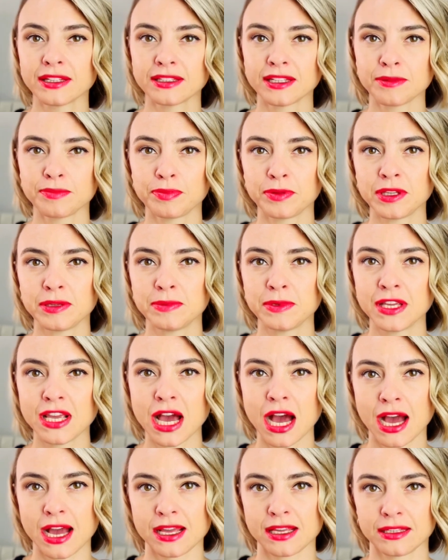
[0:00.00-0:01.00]
the
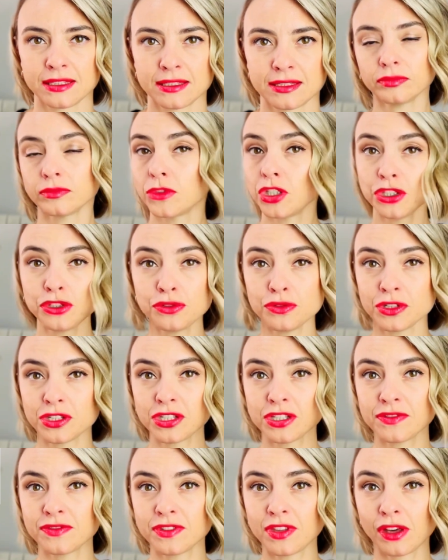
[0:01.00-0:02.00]
PBIs. Did you
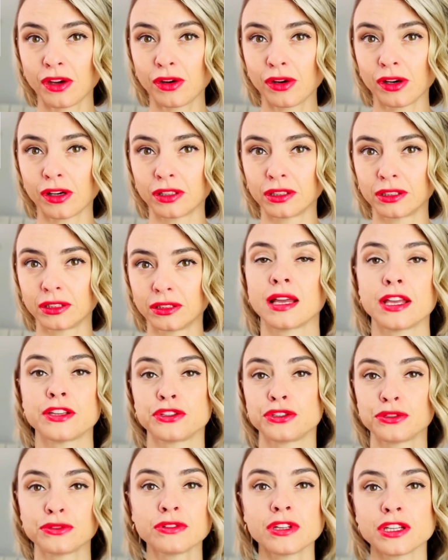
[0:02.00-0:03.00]
achieve the goal? As
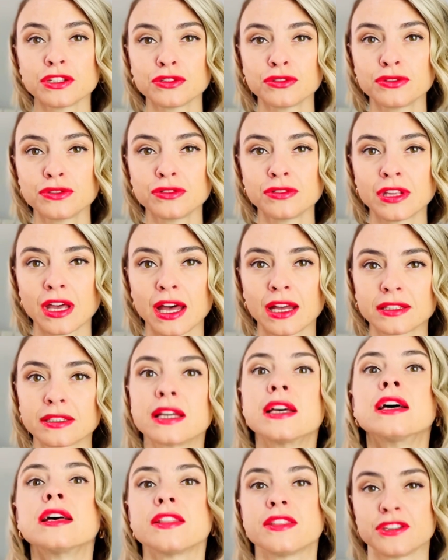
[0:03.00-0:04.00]
soon as you do that,
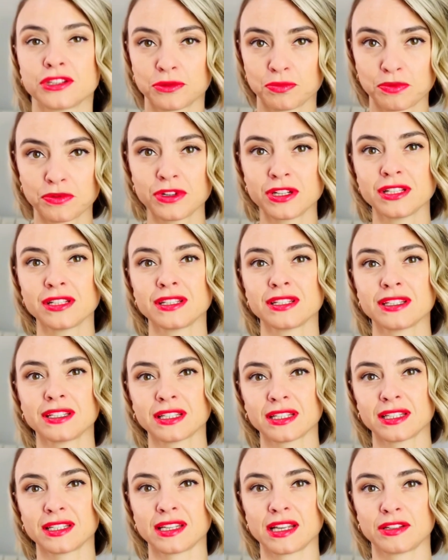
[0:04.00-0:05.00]
the sprint is
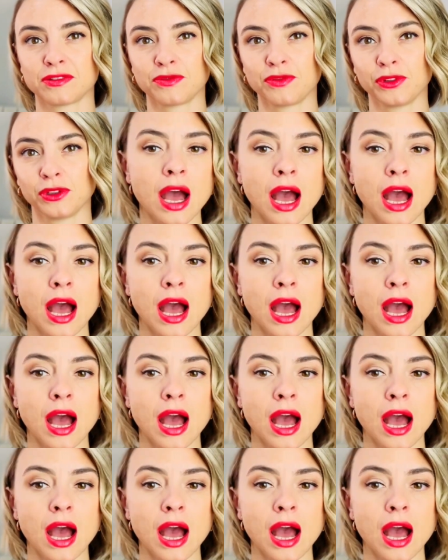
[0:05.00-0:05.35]
successful.